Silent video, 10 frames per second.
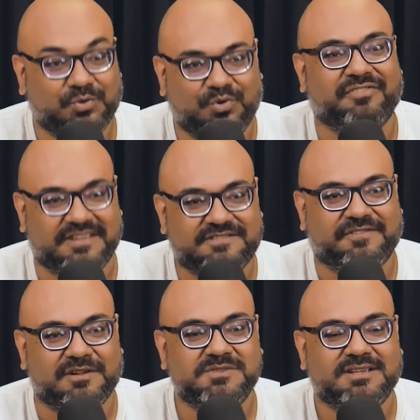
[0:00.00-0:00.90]
2 of his
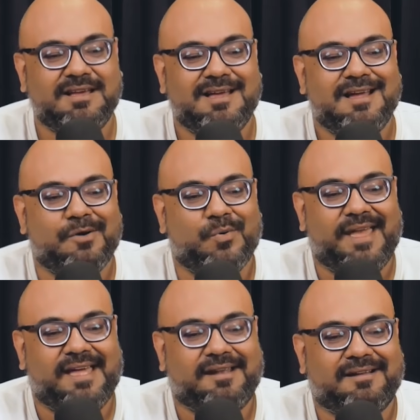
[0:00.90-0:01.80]
films
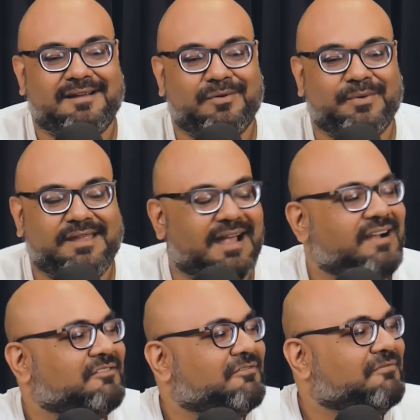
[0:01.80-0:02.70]
where we kind
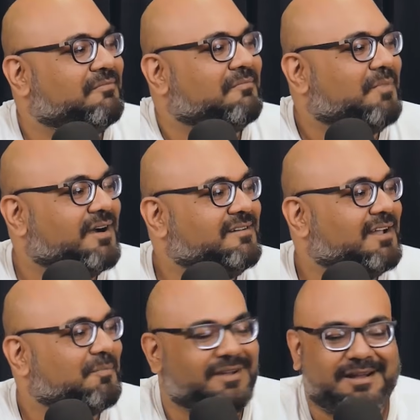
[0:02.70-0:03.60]
of bundled
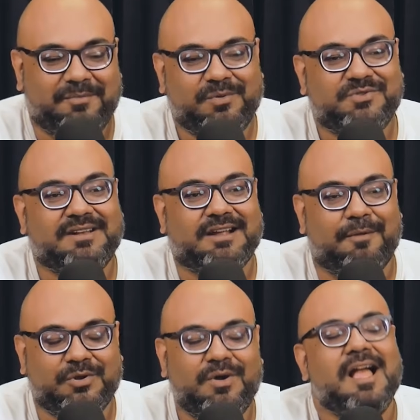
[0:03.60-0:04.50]
up a little bit, which we'll come
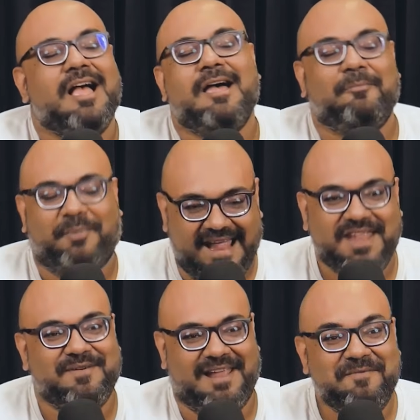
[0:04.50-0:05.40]
to. But
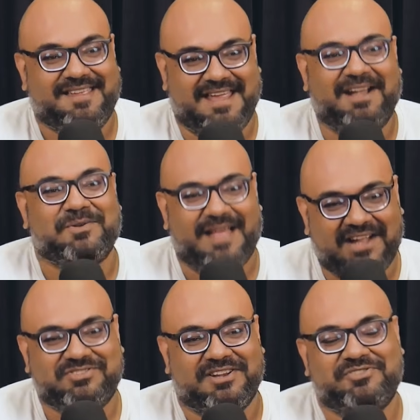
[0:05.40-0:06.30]
anyway, let me get to
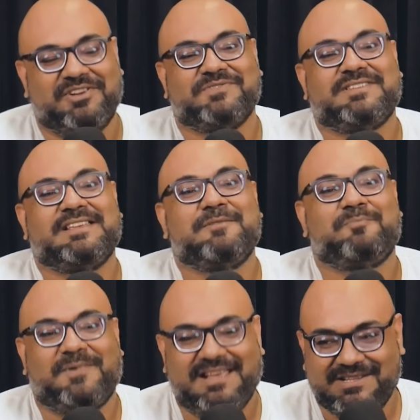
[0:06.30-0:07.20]
actually introducing him.
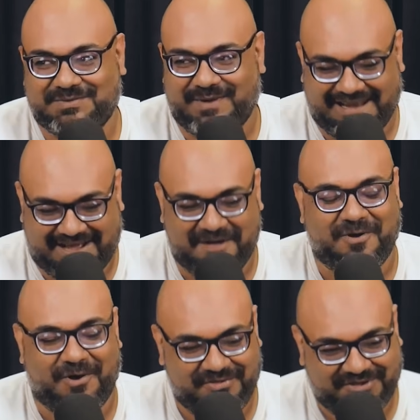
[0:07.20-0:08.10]
Please welcome
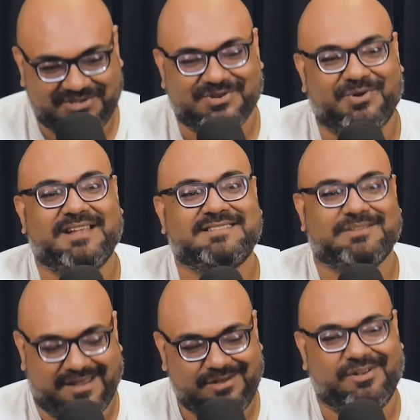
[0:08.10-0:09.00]
on the show. It's the
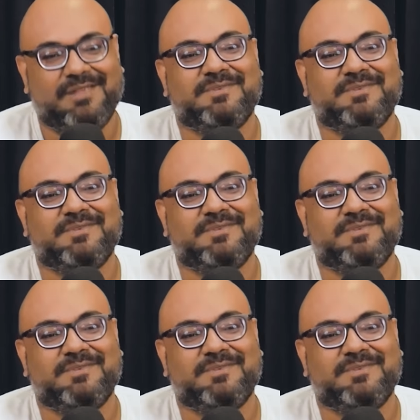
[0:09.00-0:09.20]
one and only